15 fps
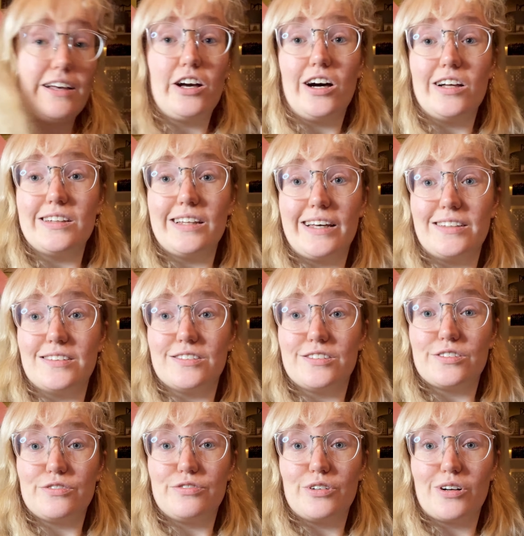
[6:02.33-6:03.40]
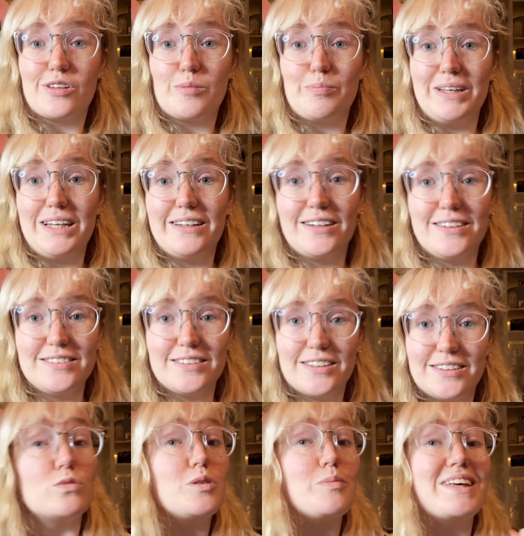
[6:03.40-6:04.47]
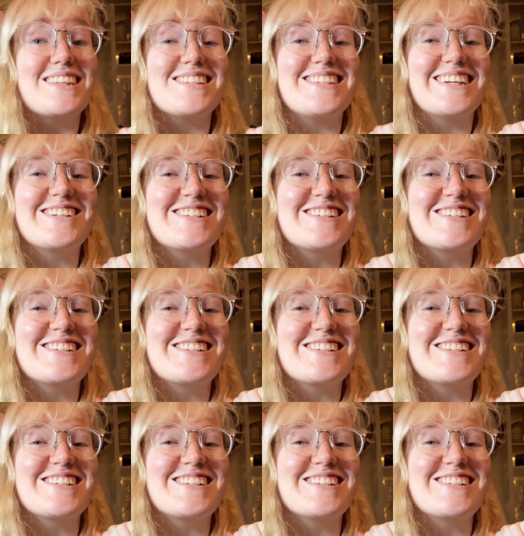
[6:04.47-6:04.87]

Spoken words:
cut lines for the blade cutter to make the sticker